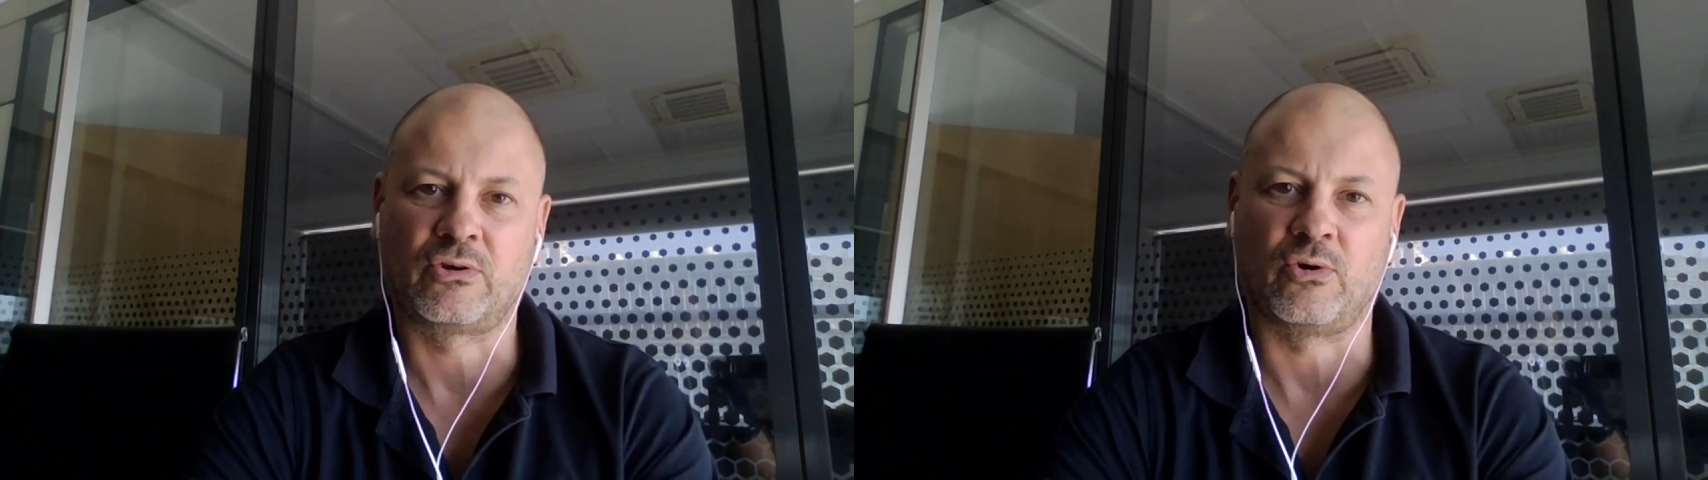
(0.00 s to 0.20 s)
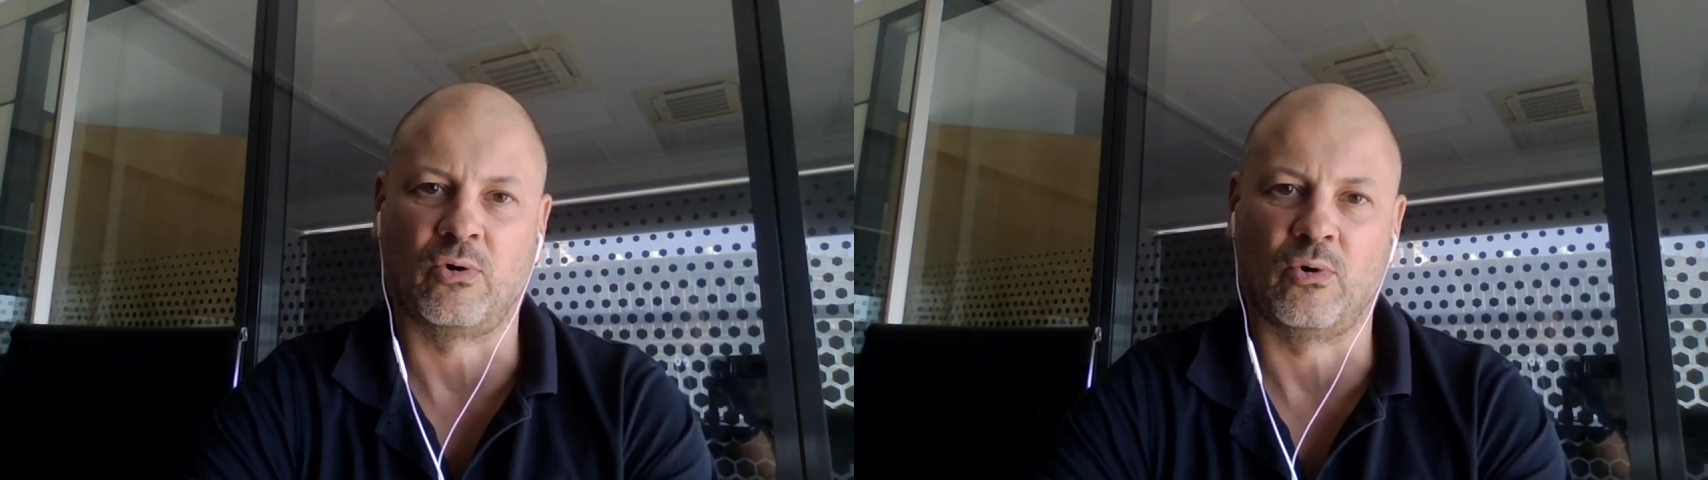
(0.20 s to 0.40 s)

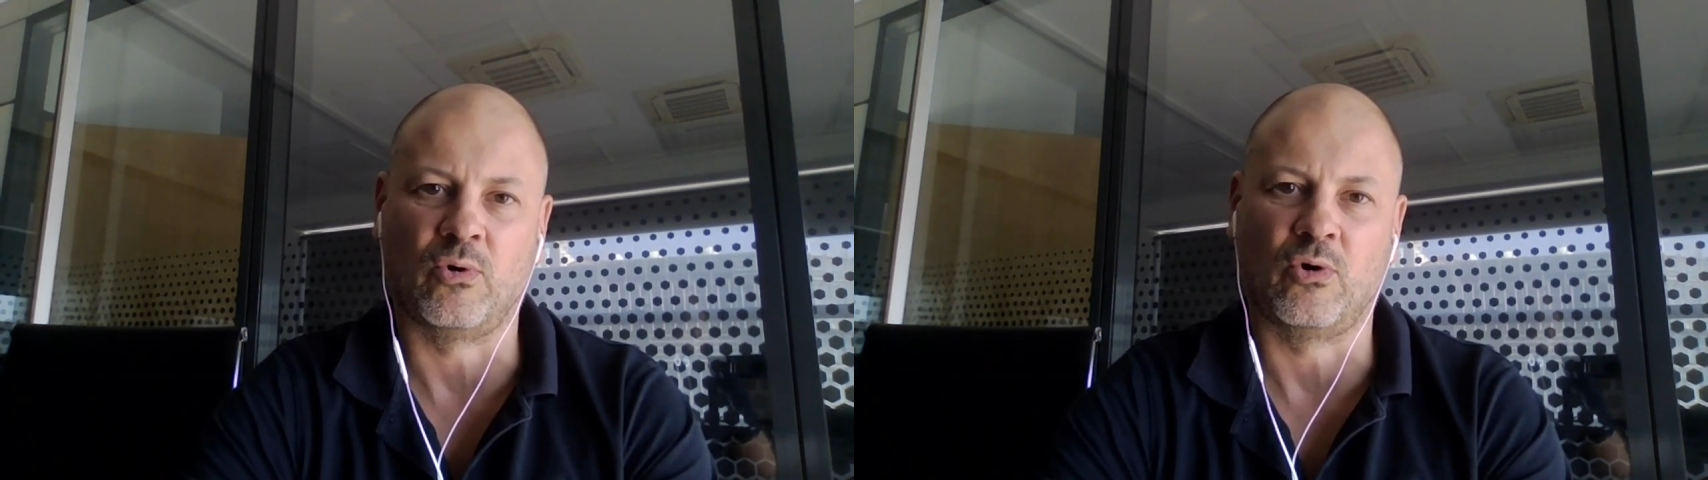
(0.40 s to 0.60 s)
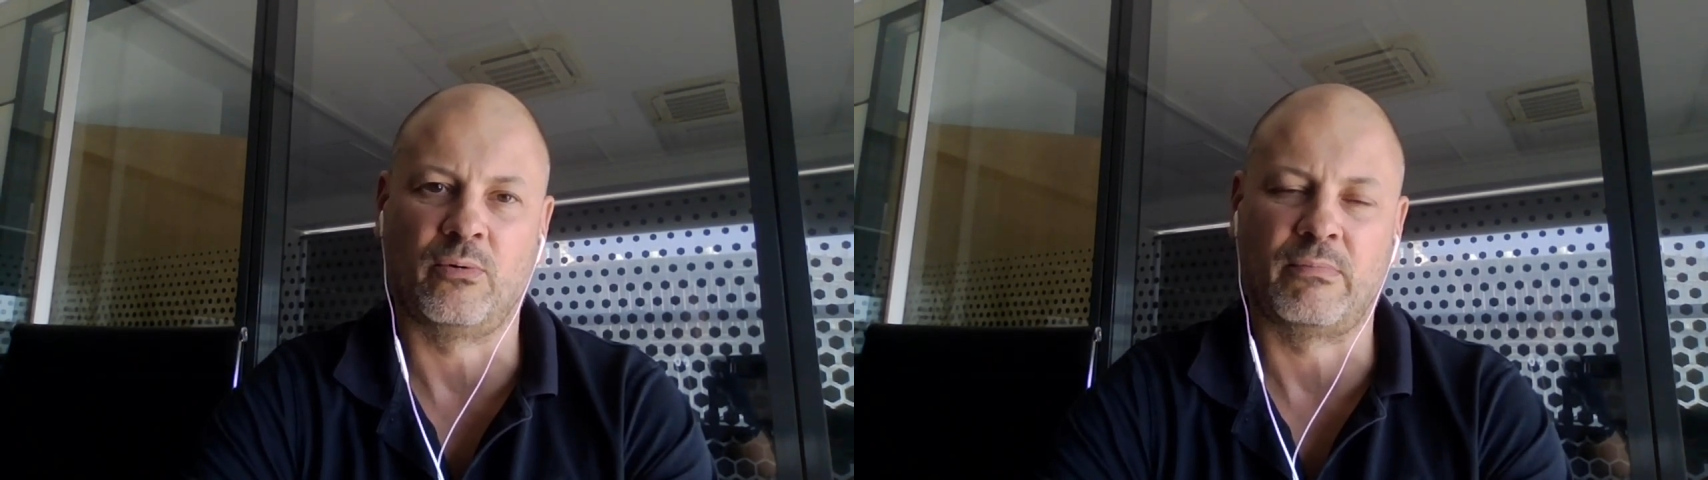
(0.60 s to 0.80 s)

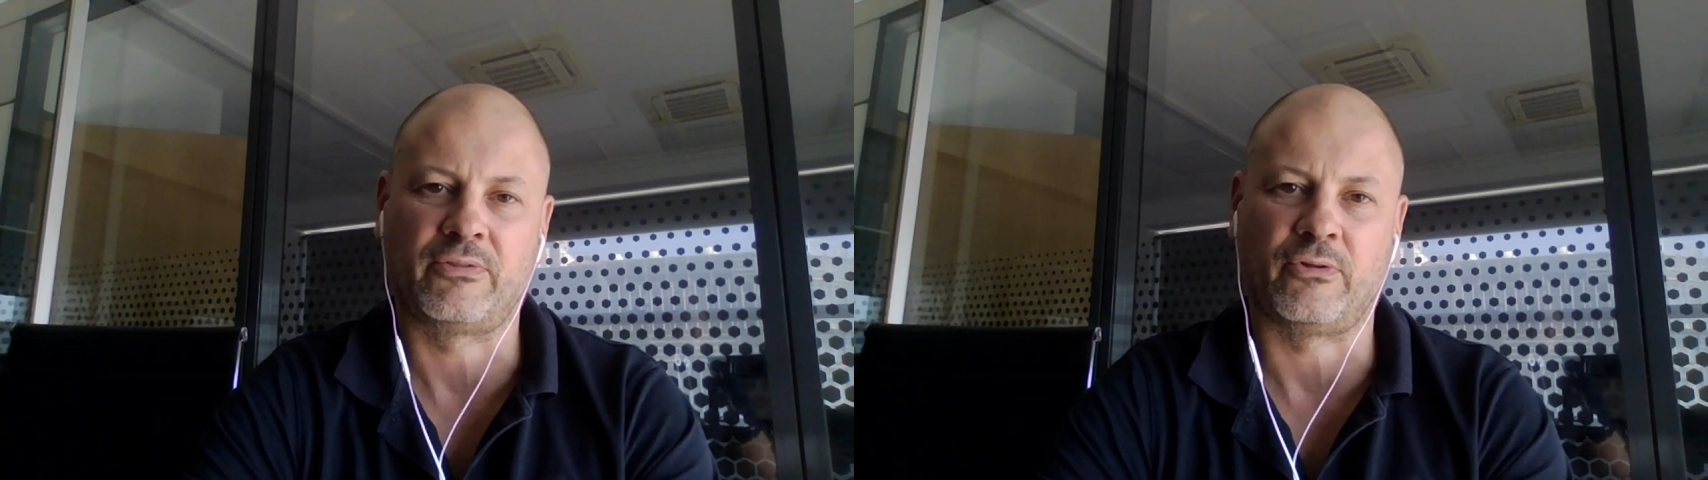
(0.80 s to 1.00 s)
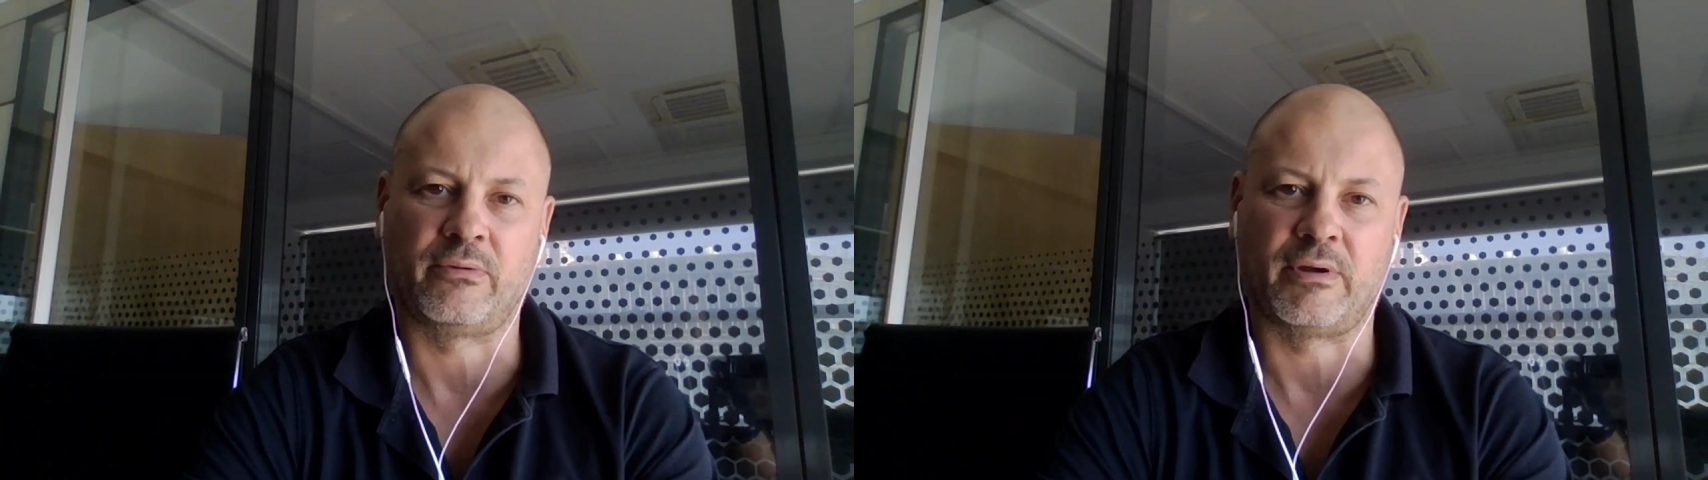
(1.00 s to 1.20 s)
core
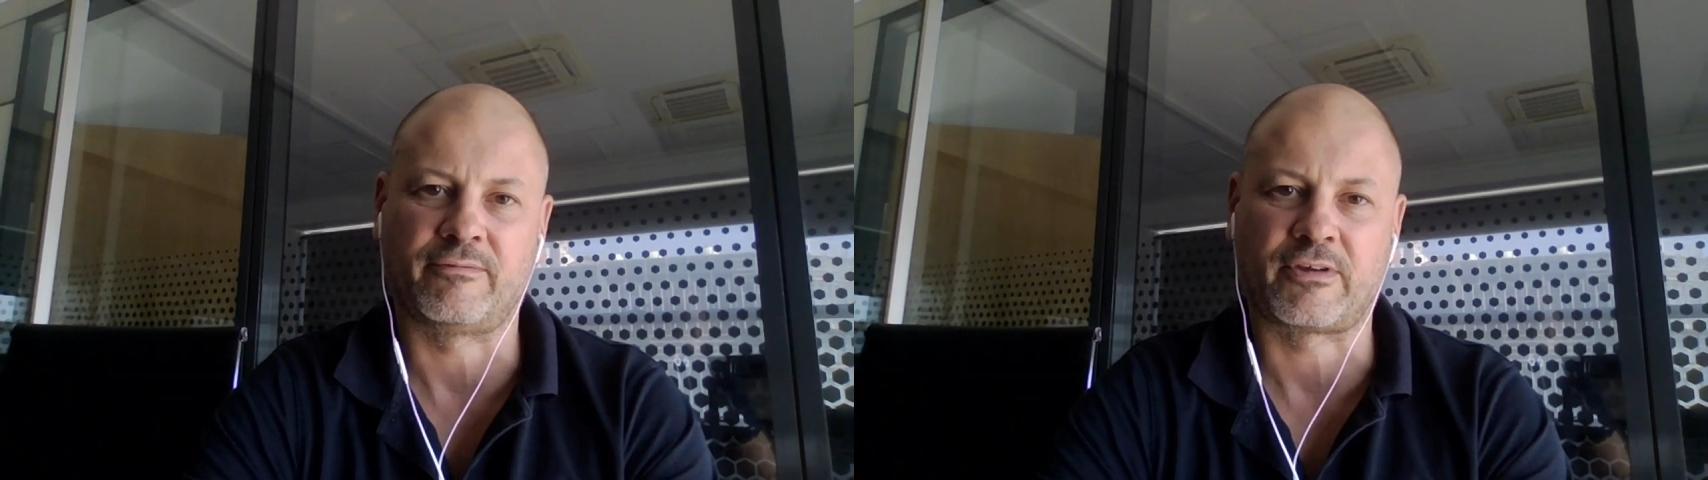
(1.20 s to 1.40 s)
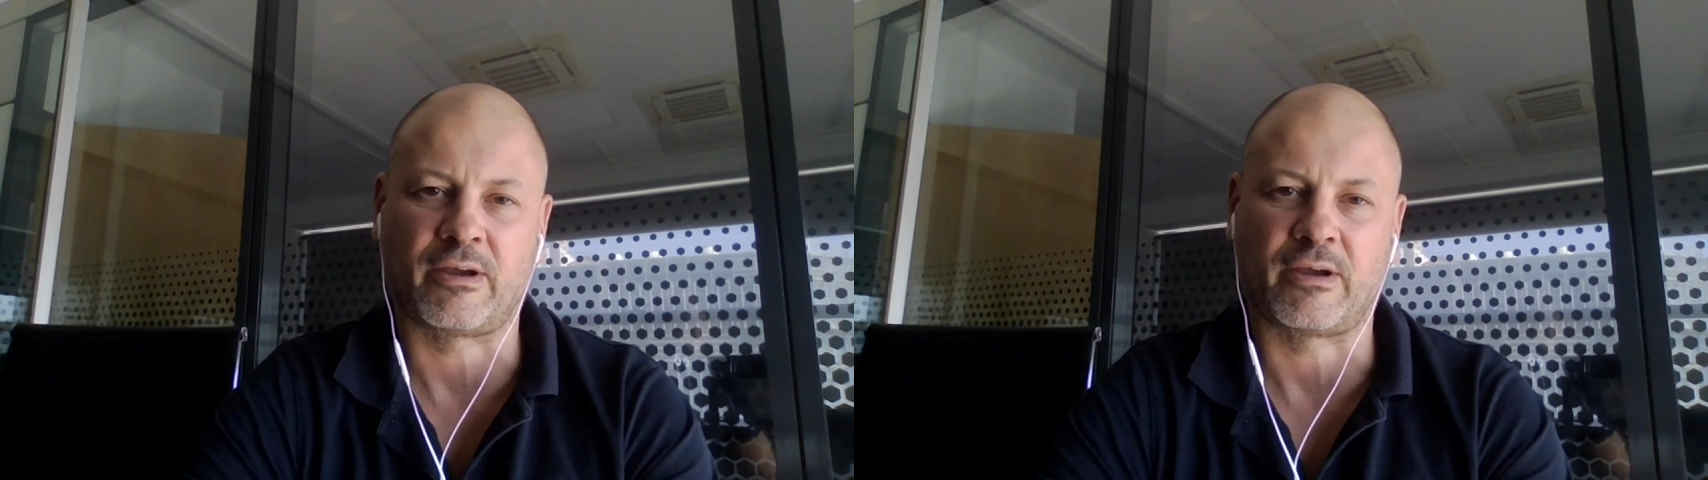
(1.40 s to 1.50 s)
month on month